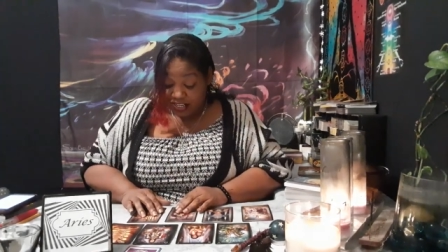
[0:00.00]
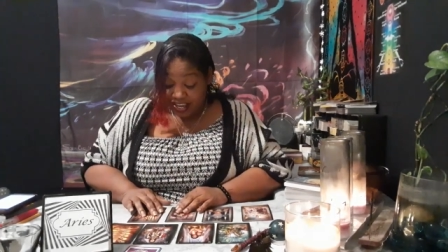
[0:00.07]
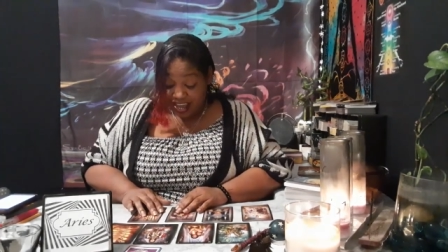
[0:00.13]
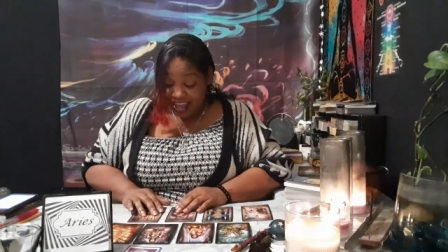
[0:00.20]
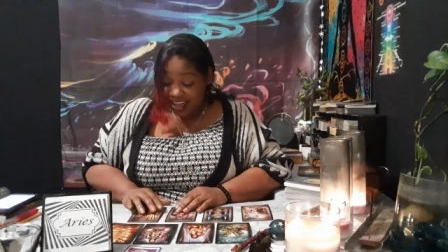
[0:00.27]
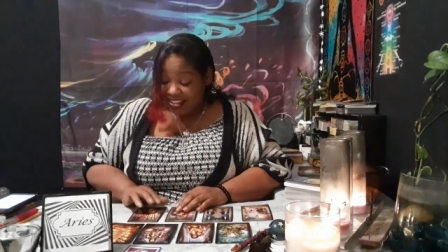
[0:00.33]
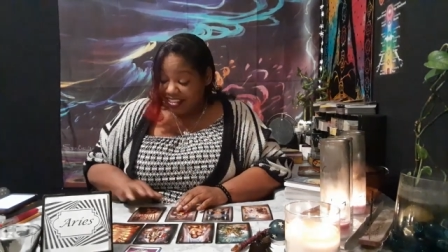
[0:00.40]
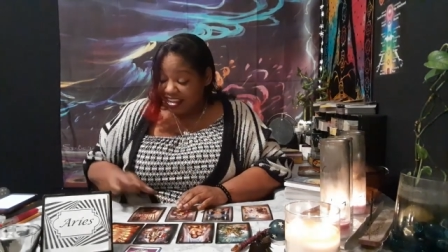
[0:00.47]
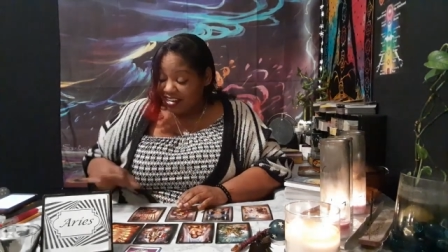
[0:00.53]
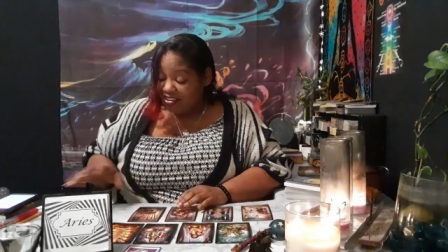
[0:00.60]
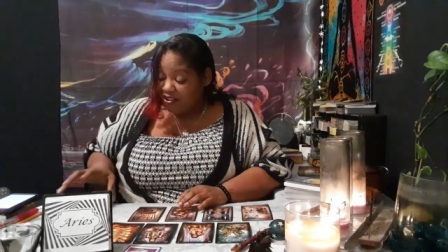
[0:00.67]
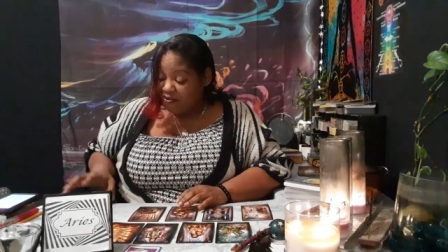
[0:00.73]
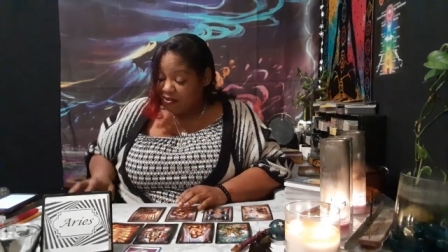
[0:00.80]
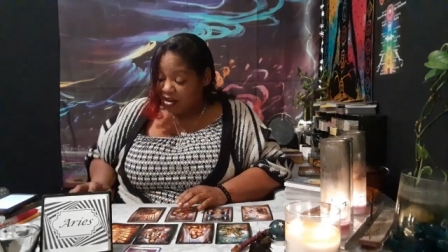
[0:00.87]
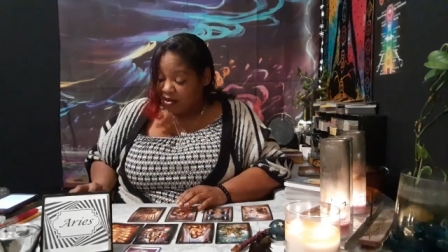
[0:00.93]
Ah, they
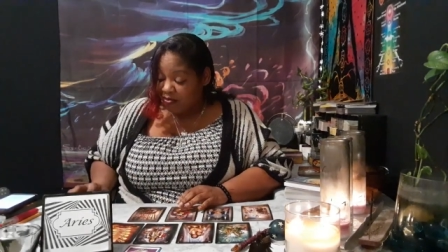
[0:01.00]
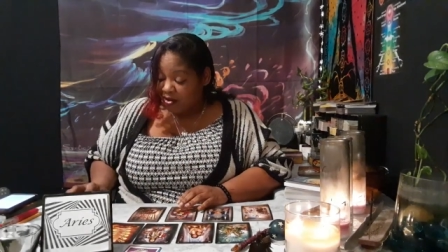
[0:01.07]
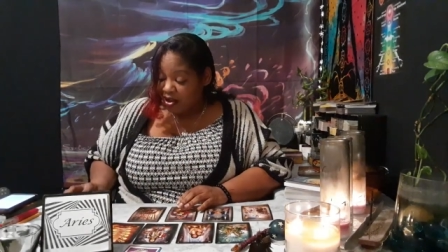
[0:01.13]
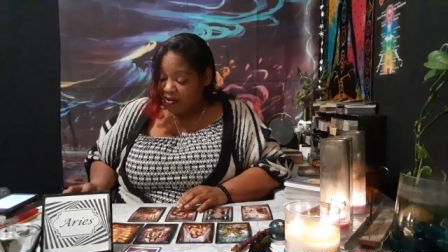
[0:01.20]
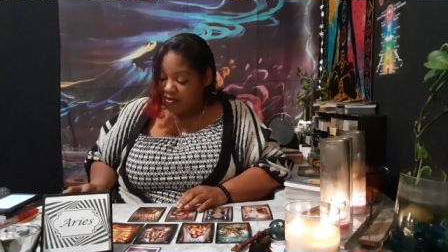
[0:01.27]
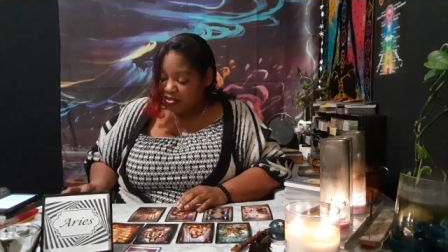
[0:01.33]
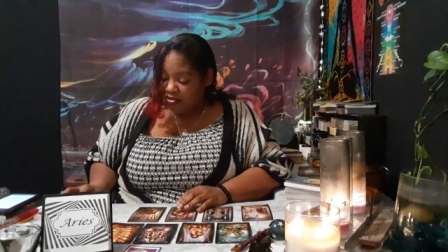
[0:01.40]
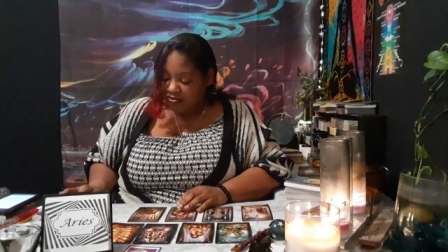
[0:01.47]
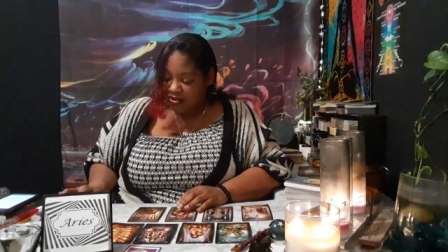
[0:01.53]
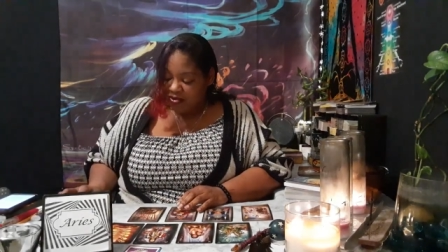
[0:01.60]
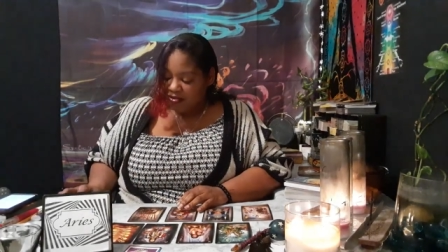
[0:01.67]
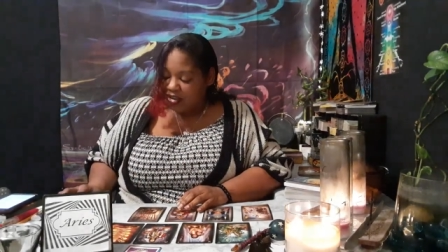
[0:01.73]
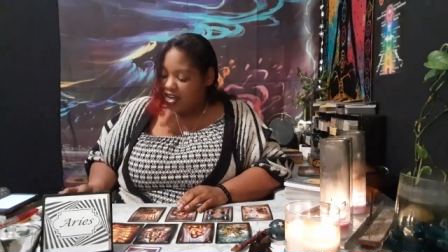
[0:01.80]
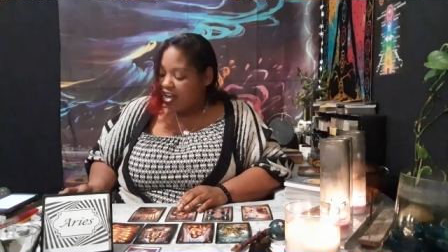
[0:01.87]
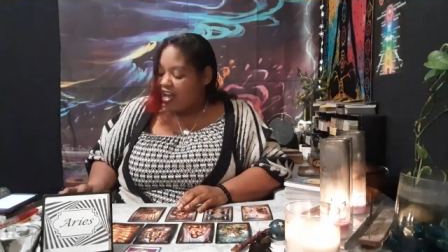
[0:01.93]
know what I'm going through.
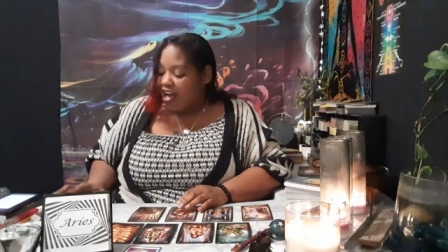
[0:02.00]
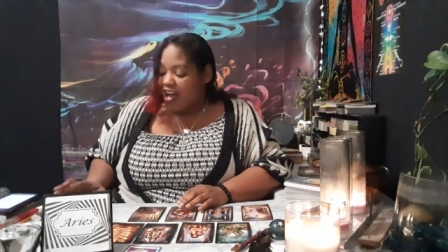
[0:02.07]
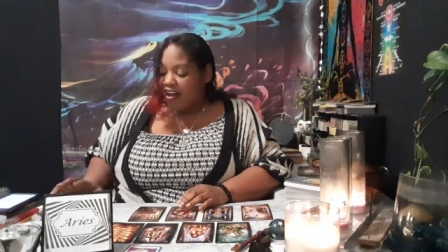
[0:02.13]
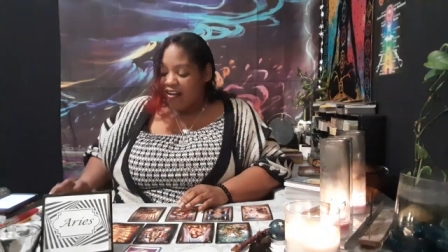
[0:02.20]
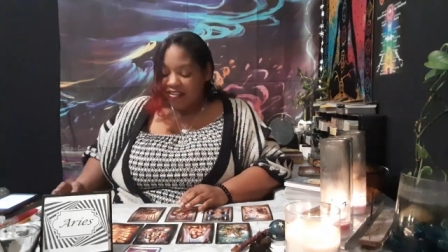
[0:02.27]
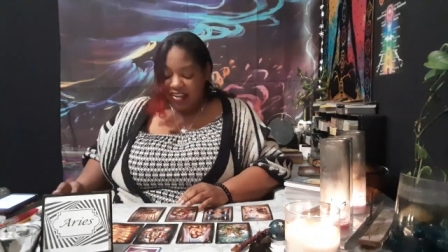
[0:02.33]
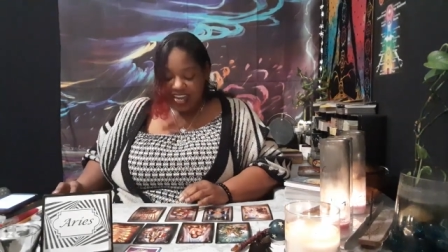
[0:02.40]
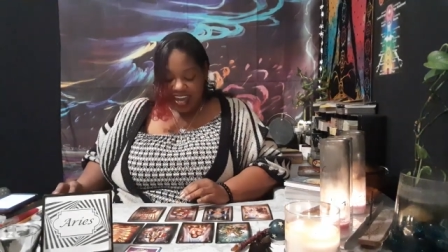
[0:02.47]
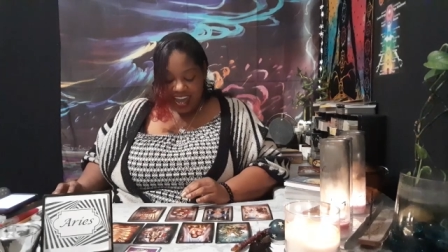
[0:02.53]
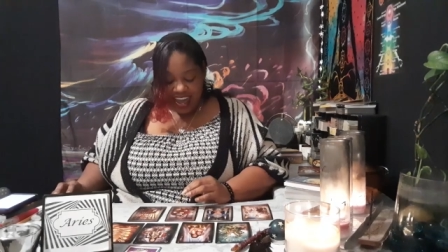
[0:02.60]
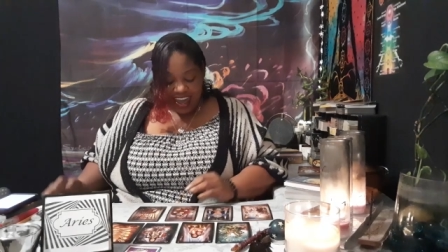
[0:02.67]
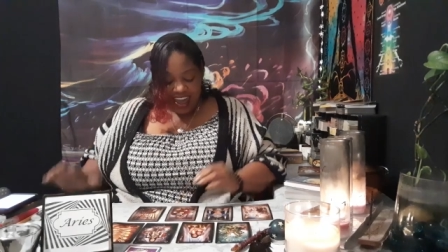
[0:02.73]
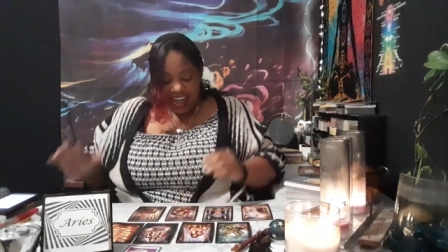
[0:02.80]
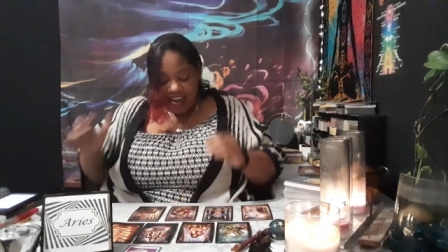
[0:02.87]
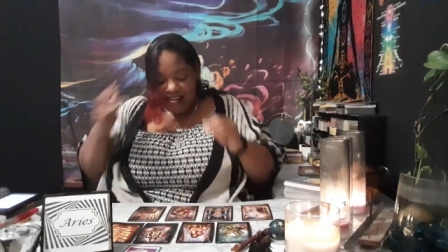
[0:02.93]

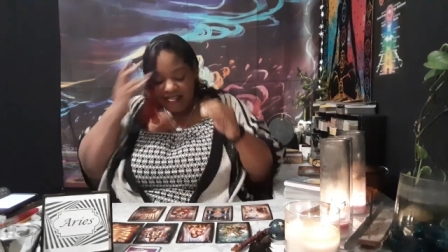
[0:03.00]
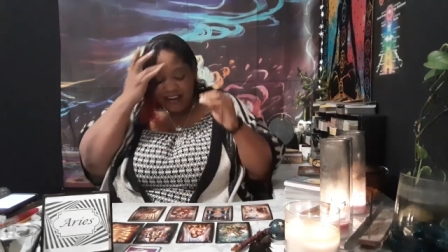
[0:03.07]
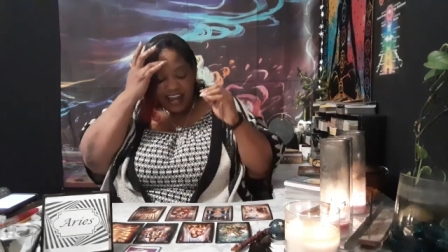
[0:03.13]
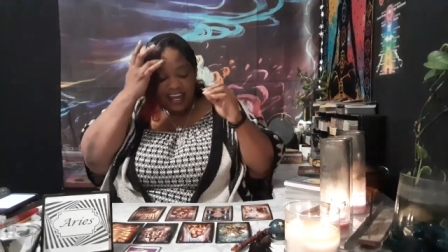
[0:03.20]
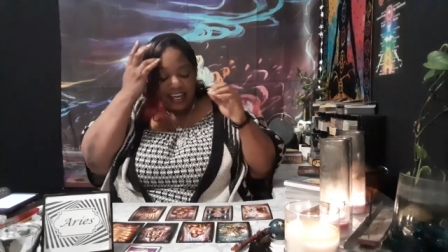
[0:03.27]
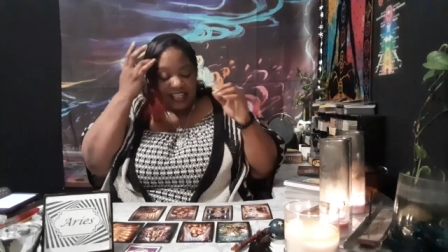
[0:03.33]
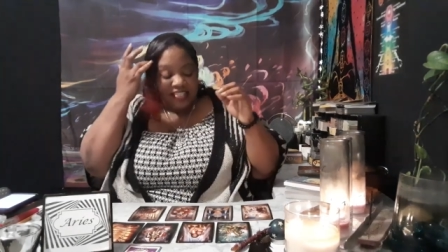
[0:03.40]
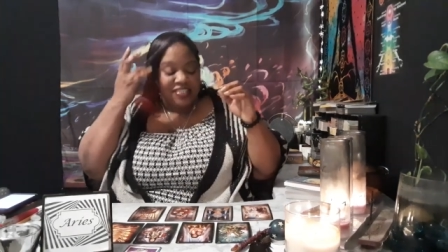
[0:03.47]
Okay, all right.